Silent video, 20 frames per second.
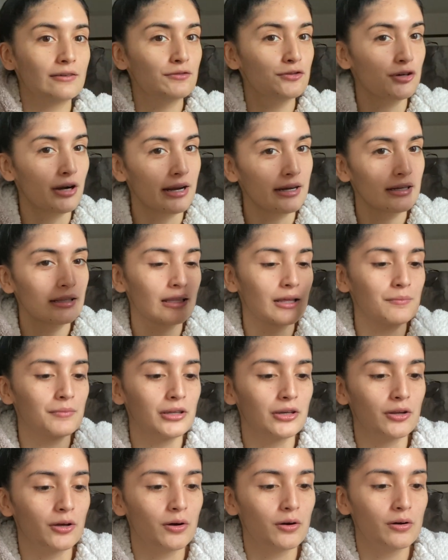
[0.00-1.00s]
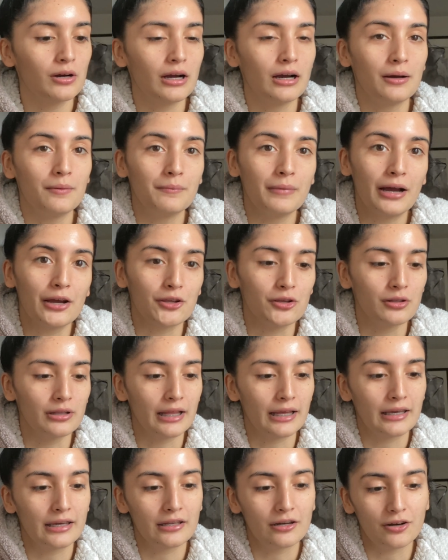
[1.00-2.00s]
tried it, let me know how you like
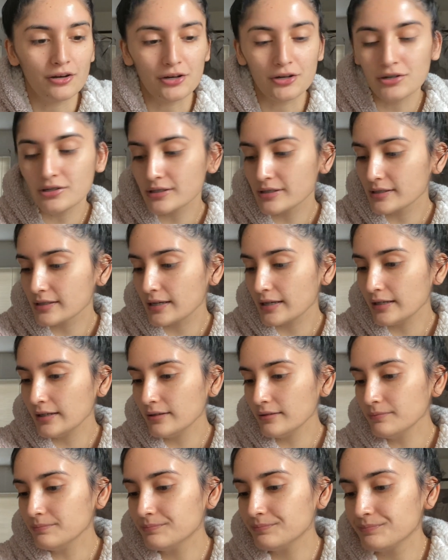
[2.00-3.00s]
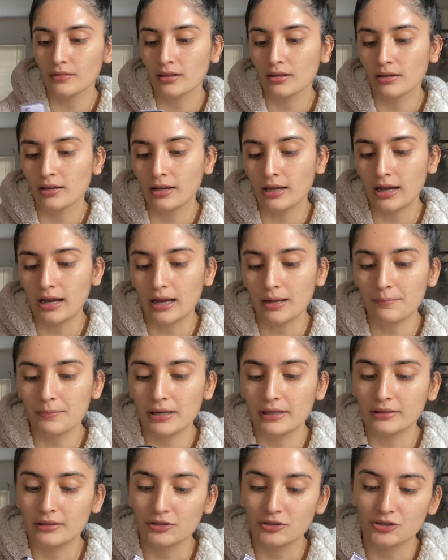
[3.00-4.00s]
it on your skin. I'm in
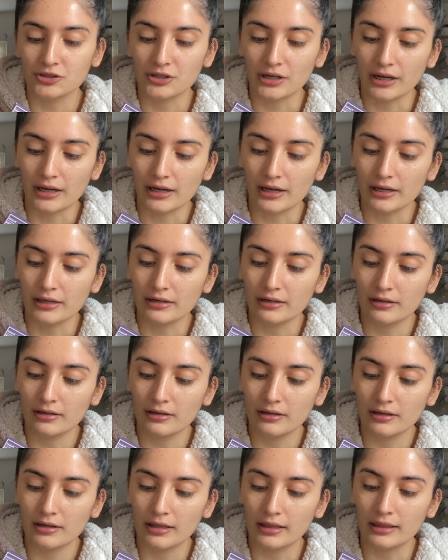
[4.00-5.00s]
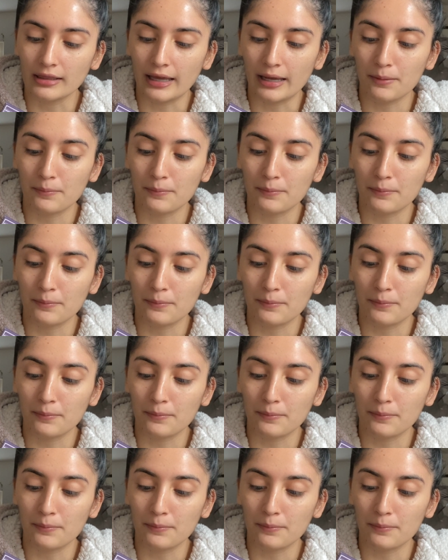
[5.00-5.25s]
the shade light